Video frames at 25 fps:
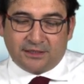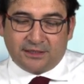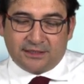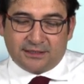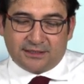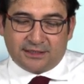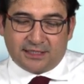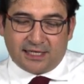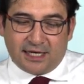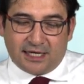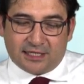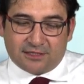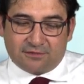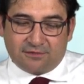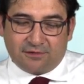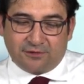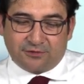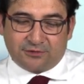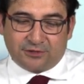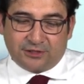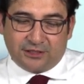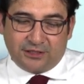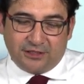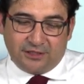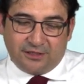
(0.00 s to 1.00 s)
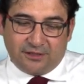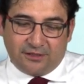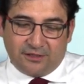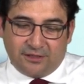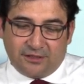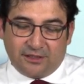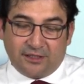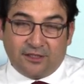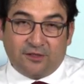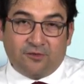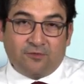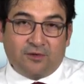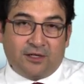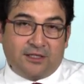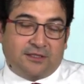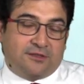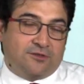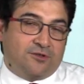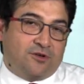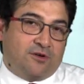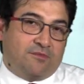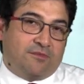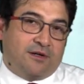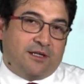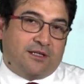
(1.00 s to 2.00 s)
these cash flows here in what is
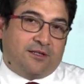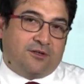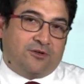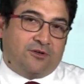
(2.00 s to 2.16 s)
normally